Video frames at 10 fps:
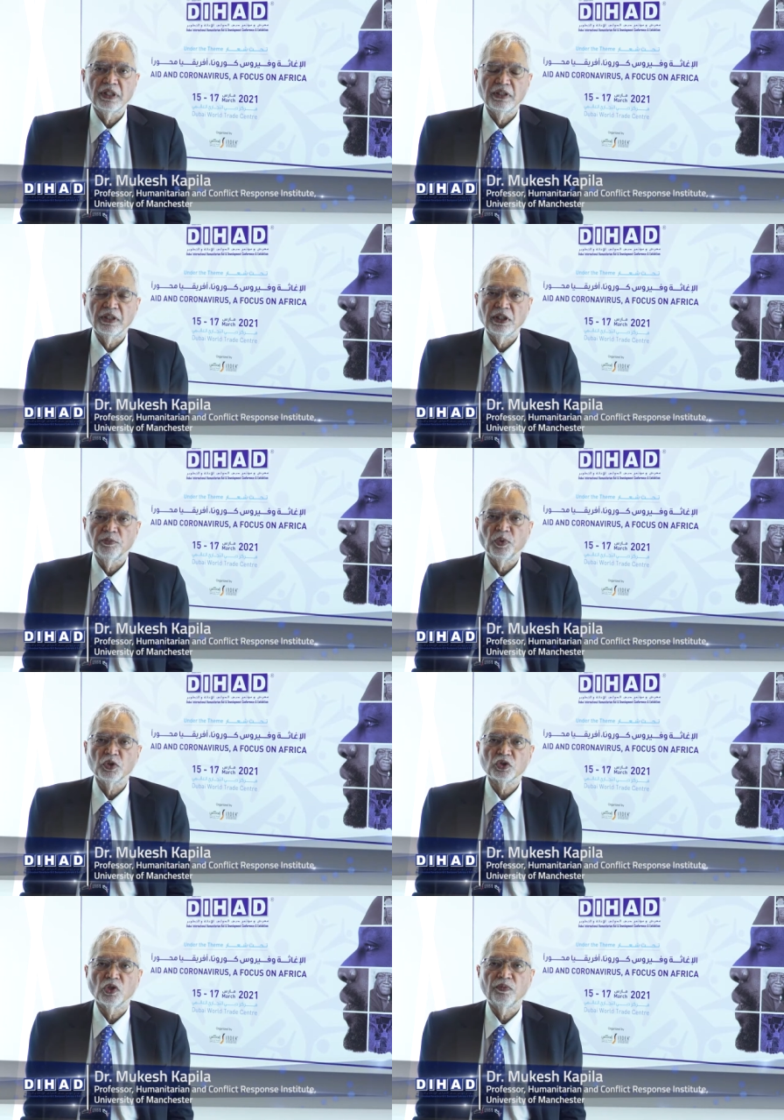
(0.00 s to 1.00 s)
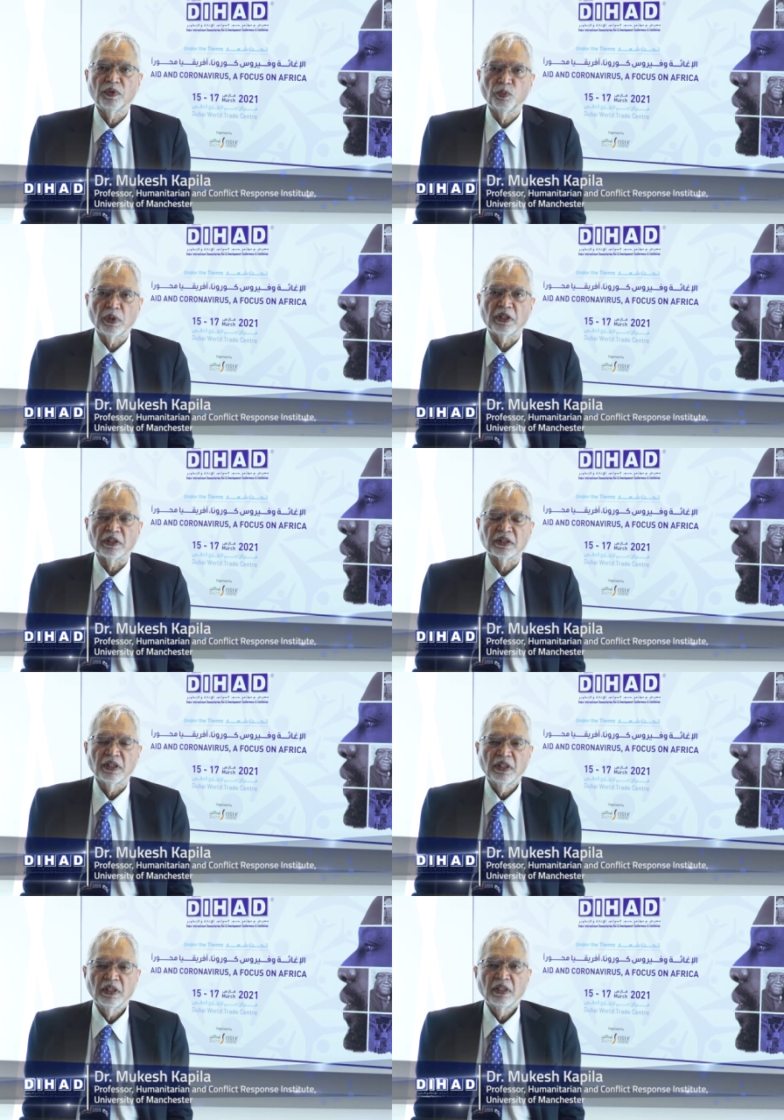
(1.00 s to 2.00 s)
in the post-COVID world
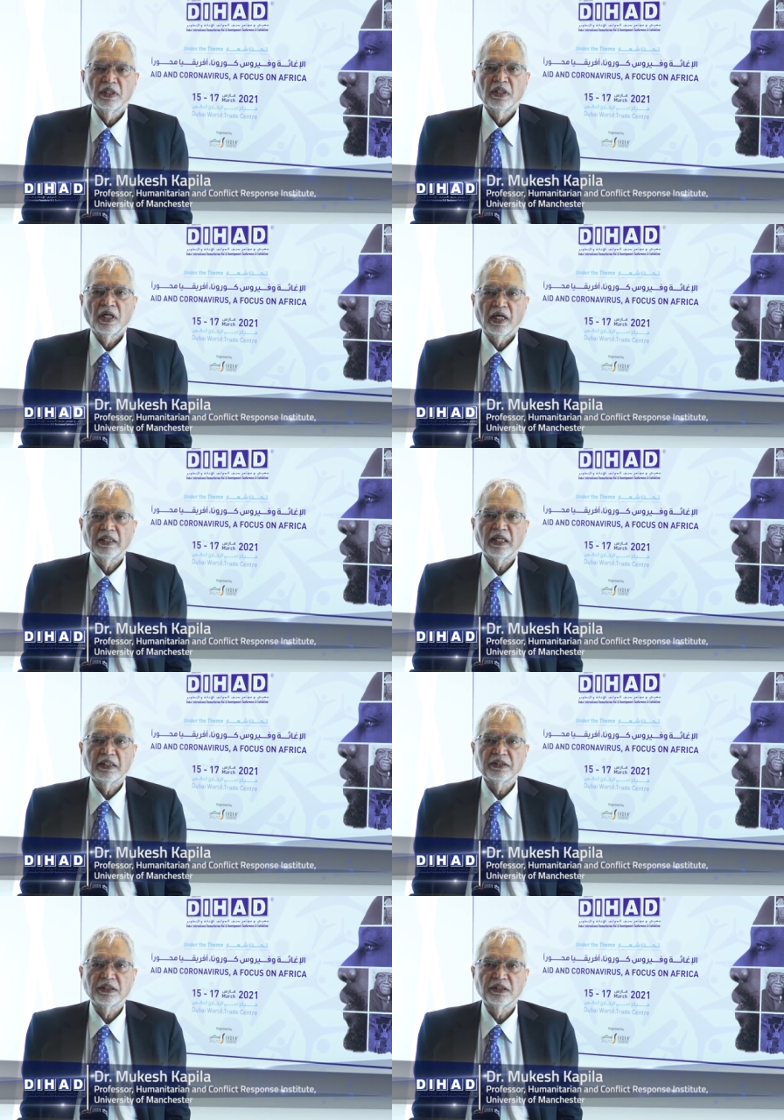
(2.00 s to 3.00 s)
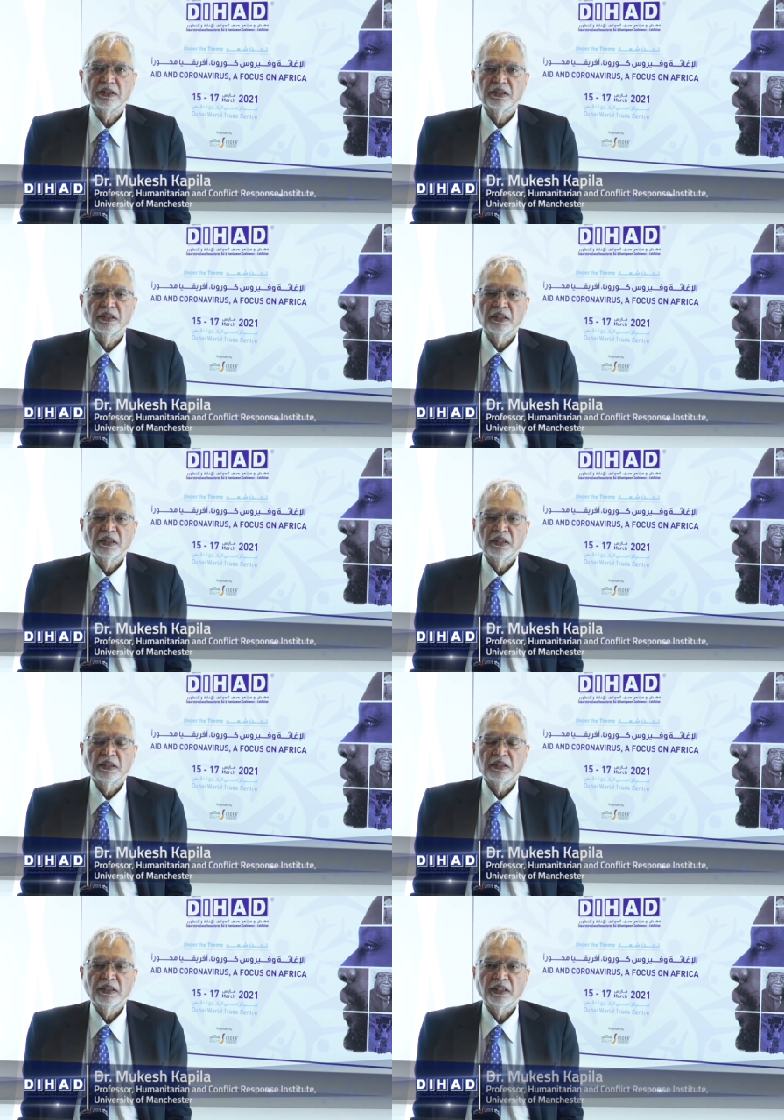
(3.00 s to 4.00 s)
highlighted
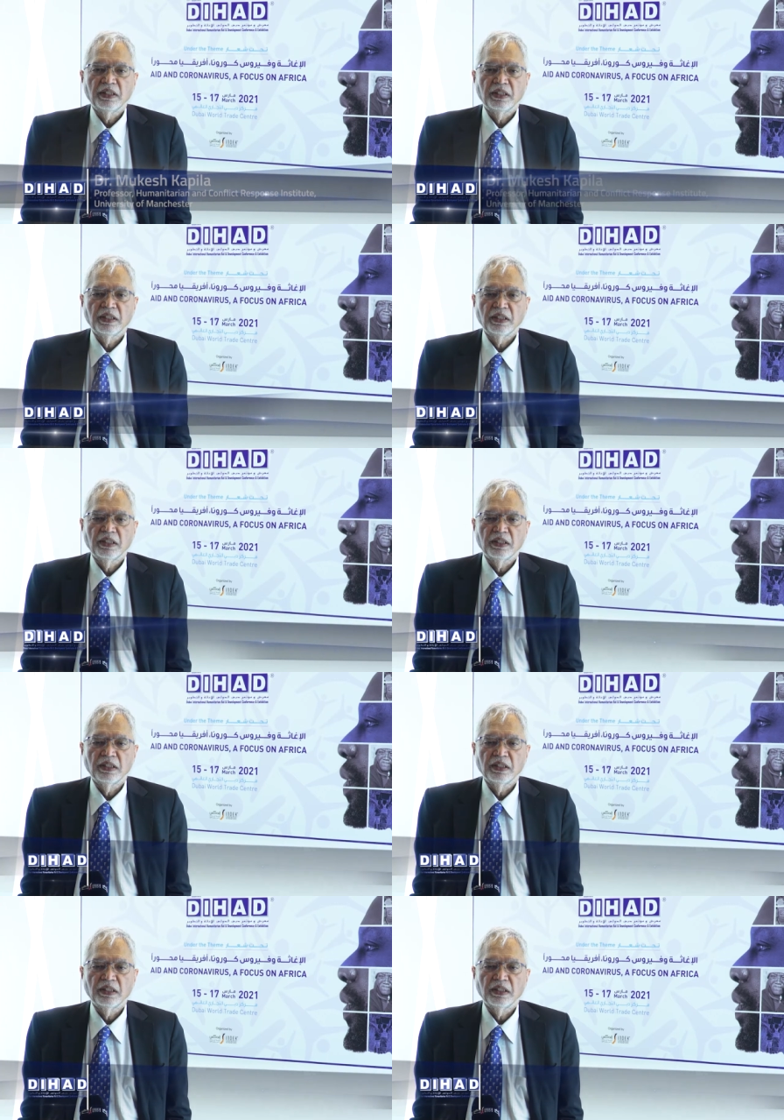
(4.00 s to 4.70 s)
the